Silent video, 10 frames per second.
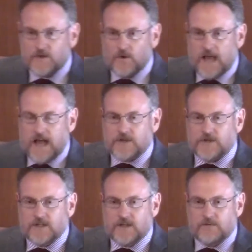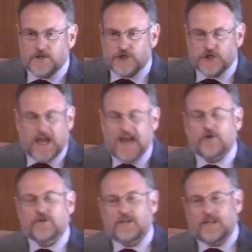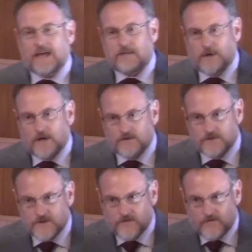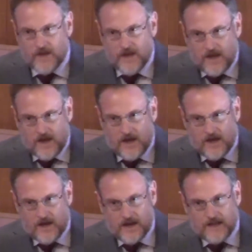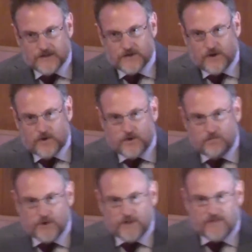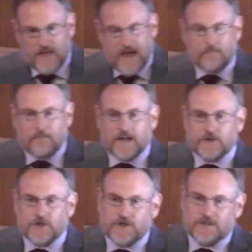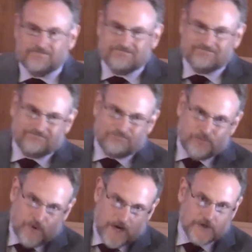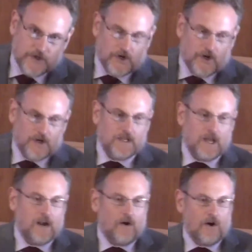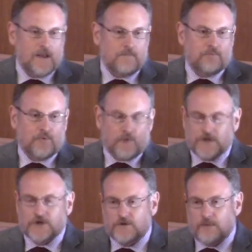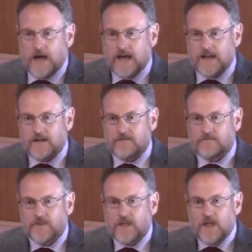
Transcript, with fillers: So, it actually would shatter the leg bones. Uh, and so, when you put that much pressure in an already pressured body.